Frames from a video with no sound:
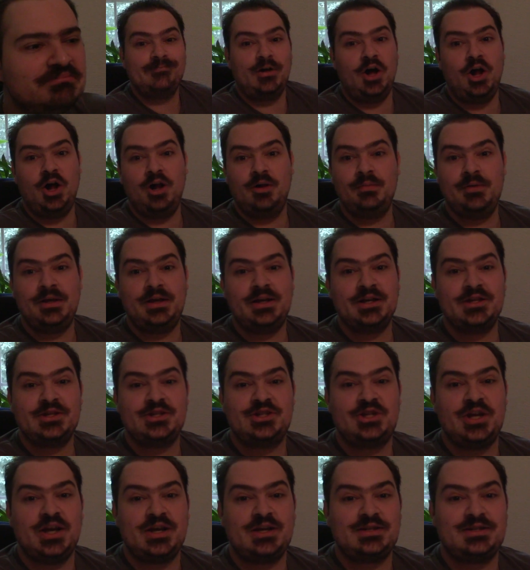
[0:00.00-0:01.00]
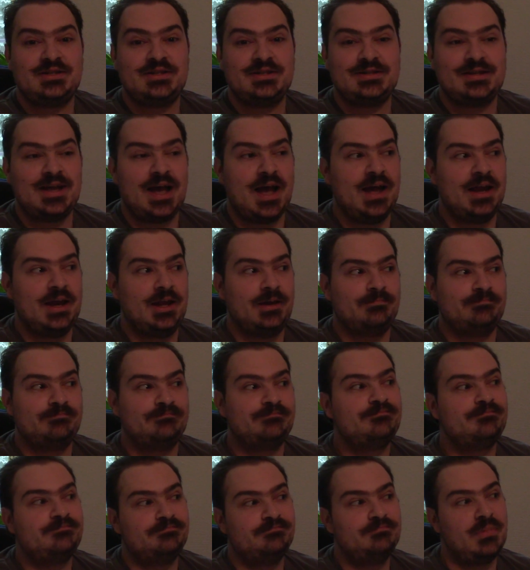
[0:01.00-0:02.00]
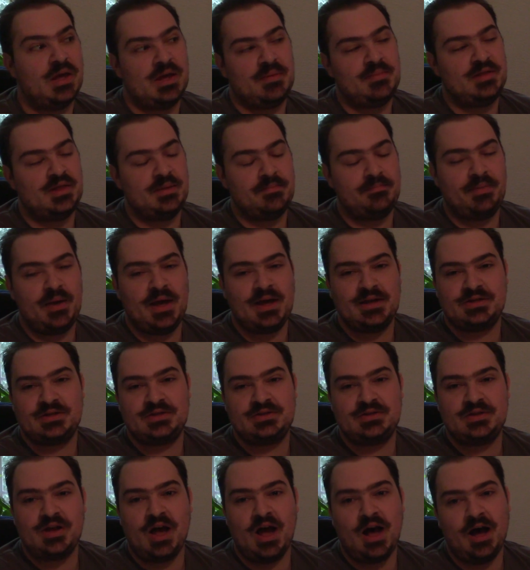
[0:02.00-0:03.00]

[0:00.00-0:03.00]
All because Jeice decided maybe the best